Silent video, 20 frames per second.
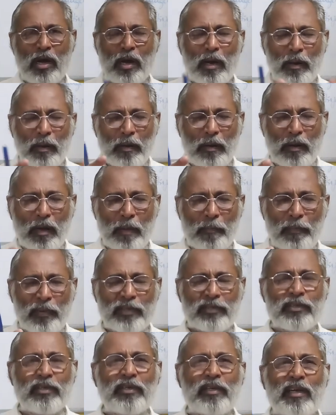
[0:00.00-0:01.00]
A
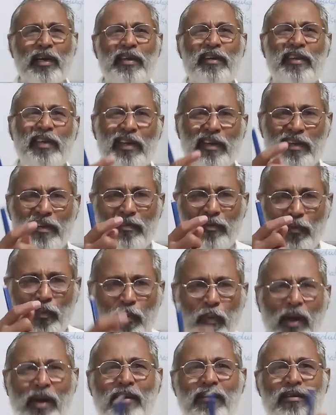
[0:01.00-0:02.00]
person can take
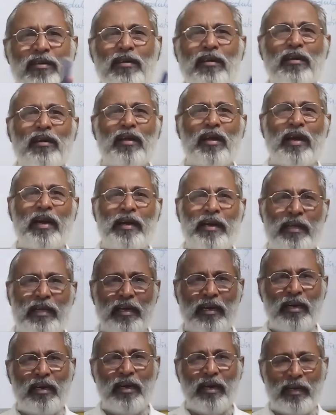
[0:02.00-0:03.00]
one
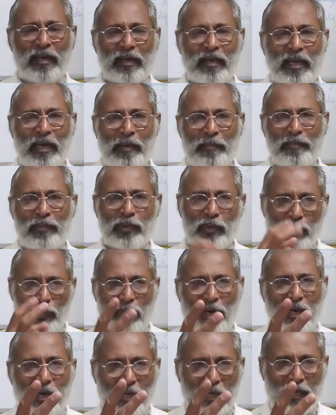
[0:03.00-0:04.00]
idea at a time,
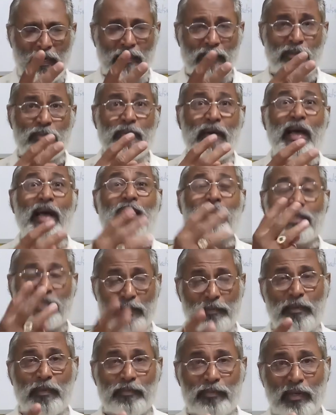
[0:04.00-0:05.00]
two ideas,
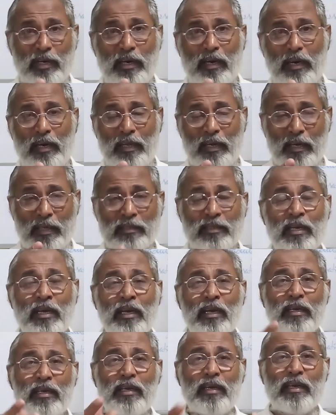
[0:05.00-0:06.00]
maximum three
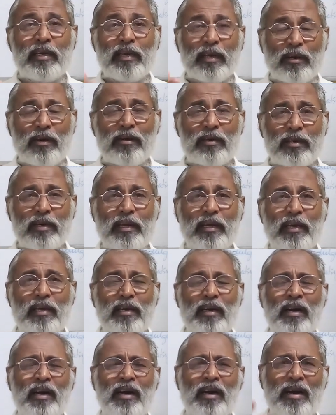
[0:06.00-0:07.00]
ideas. He cannot
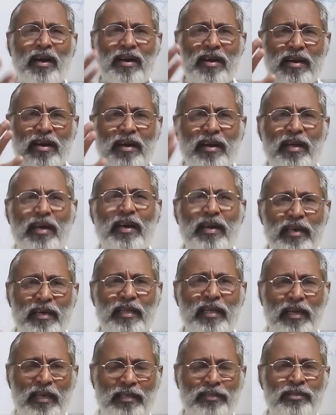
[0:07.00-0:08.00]
take 100
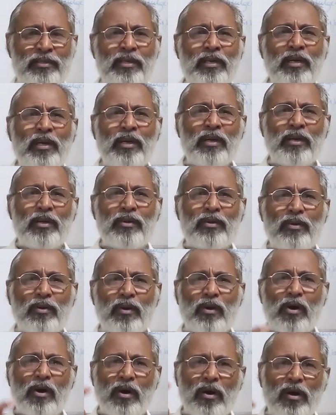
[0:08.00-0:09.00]
ideas. You
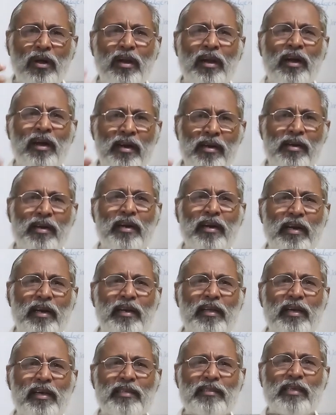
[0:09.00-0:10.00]
know, all 100
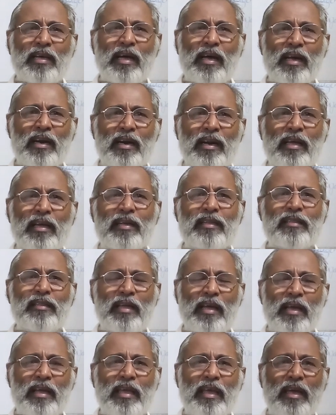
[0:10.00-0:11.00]
ideas are like
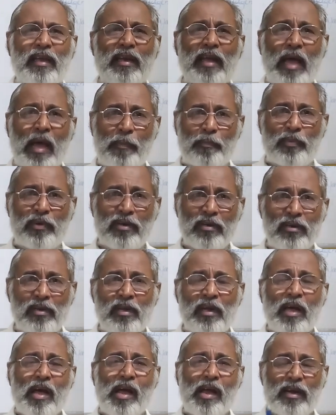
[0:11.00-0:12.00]
they can happen
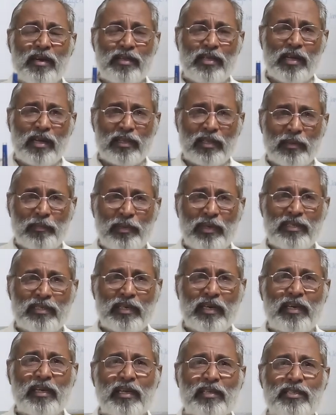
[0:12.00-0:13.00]
and they are the
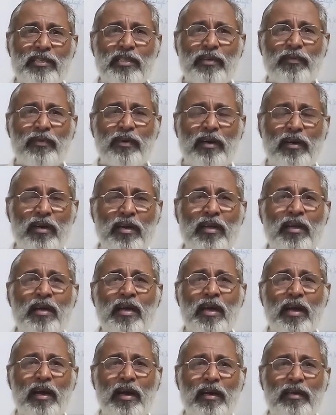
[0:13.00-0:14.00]
best ideas in the world,
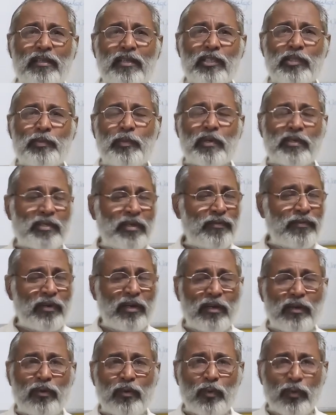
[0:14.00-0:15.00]
and this person
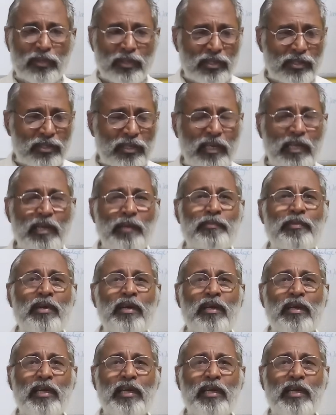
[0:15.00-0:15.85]
will lose his sleep.